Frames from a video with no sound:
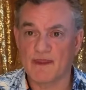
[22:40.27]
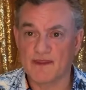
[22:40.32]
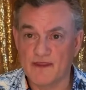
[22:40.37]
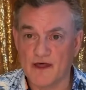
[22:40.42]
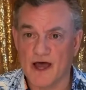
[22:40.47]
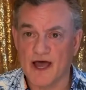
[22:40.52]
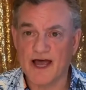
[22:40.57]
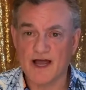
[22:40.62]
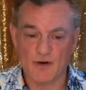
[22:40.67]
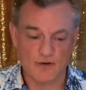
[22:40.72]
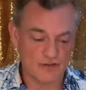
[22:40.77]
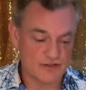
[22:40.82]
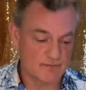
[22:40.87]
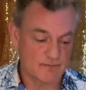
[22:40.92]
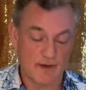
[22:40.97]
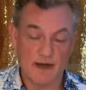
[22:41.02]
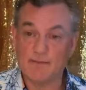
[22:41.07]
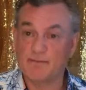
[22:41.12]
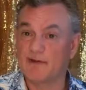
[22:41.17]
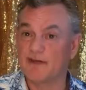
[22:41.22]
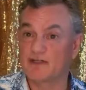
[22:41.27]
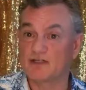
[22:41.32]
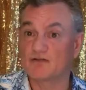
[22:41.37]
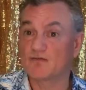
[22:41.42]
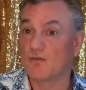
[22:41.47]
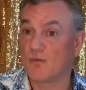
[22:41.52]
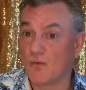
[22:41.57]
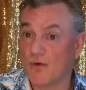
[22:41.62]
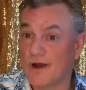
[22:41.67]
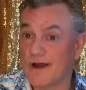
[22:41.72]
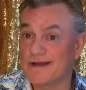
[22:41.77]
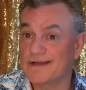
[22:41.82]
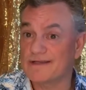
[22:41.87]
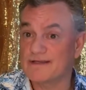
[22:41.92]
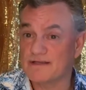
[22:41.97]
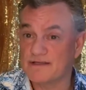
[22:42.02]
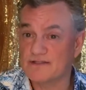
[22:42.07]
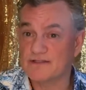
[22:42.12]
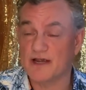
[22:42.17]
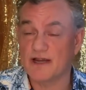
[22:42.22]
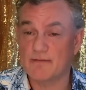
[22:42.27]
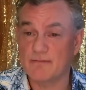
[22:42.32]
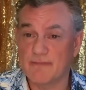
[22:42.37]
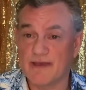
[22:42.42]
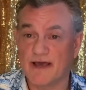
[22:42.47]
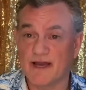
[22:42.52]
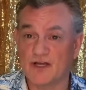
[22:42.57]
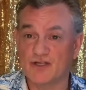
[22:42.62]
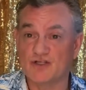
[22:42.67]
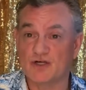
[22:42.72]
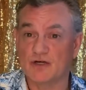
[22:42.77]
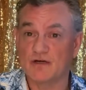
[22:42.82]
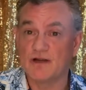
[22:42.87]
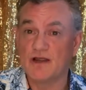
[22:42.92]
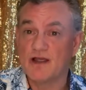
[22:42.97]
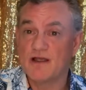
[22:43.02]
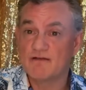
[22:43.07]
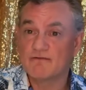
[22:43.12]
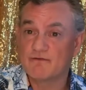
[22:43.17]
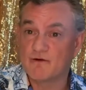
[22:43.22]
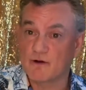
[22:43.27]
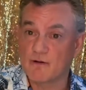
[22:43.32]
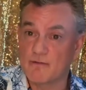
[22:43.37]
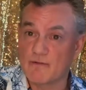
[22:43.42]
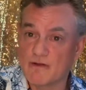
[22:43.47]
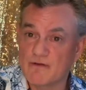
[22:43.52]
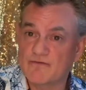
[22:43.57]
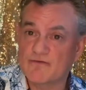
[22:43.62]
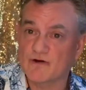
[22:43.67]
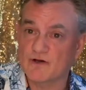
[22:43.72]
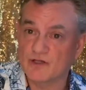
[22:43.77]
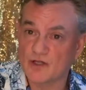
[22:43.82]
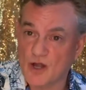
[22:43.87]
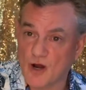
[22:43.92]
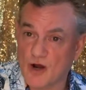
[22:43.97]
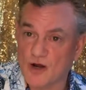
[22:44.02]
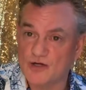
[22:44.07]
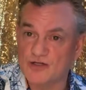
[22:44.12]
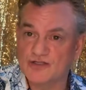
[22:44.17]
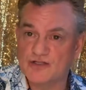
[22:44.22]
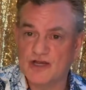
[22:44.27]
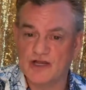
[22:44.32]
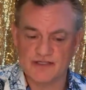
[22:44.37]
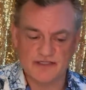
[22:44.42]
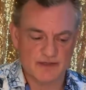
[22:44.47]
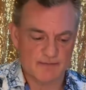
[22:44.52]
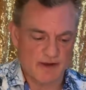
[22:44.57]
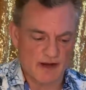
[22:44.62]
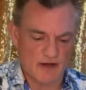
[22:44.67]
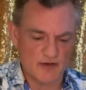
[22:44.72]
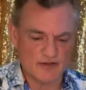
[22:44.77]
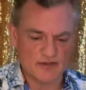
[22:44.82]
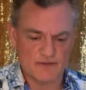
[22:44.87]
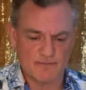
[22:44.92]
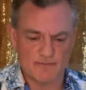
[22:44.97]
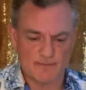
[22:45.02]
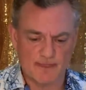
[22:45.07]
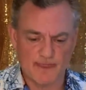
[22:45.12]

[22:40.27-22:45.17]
the house, might be just one site manager for a large custom house.